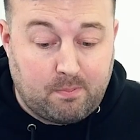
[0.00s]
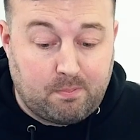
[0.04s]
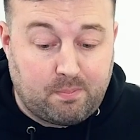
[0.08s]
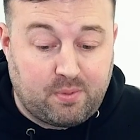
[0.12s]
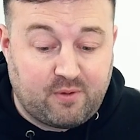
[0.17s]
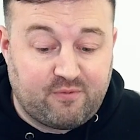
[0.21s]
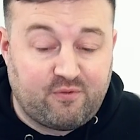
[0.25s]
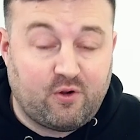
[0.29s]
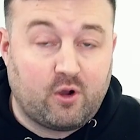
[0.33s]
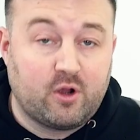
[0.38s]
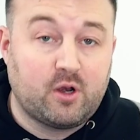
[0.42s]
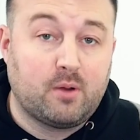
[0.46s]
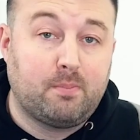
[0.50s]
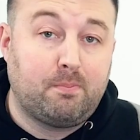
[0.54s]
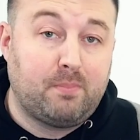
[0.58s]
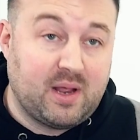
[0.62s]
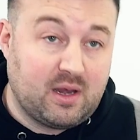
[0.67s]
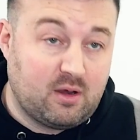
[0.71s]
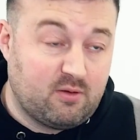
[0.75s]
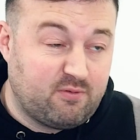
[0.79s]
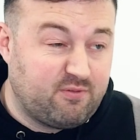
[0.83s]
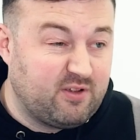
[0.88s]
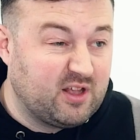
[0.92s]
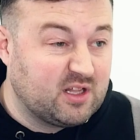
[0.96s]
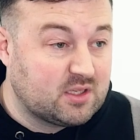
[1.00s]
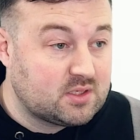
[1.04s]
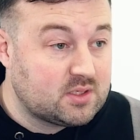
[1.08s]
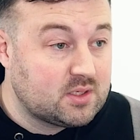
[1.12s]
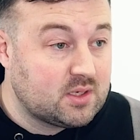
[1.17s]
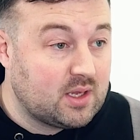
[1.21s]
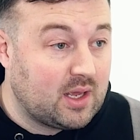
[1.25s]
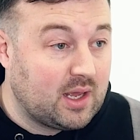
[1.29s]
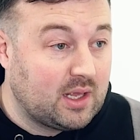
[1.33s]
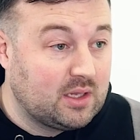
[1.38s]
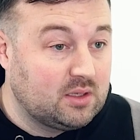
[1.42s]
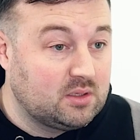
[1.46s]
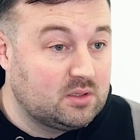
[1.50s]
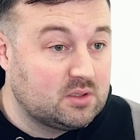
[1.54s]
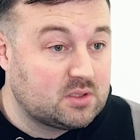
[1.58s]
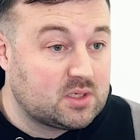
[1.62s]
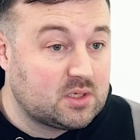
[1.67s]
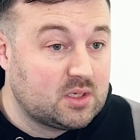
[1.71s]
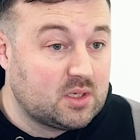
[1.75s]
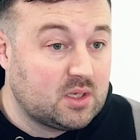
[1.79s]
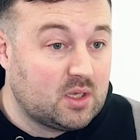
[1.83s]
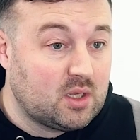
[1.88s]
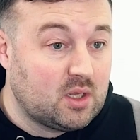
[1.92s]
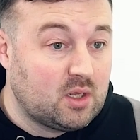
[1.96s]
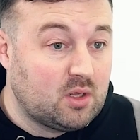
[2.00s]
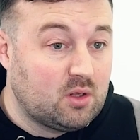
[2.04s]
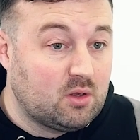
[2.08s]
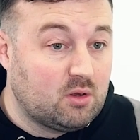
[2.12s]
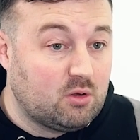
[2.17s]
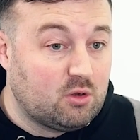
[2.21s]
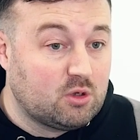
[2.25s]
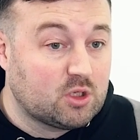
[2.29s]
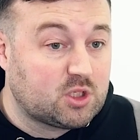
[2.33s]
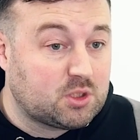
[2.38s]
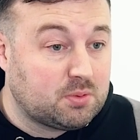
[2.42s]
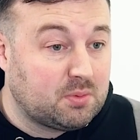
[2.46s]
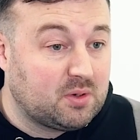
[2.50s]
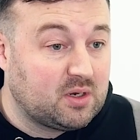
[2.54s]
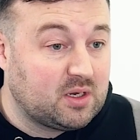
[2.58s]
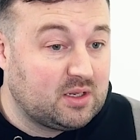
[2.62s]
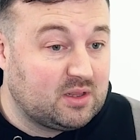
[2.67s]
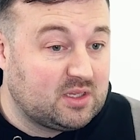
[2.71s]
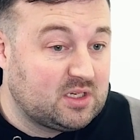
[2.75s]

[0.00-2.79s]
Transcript: provide a benefit. And ultimately,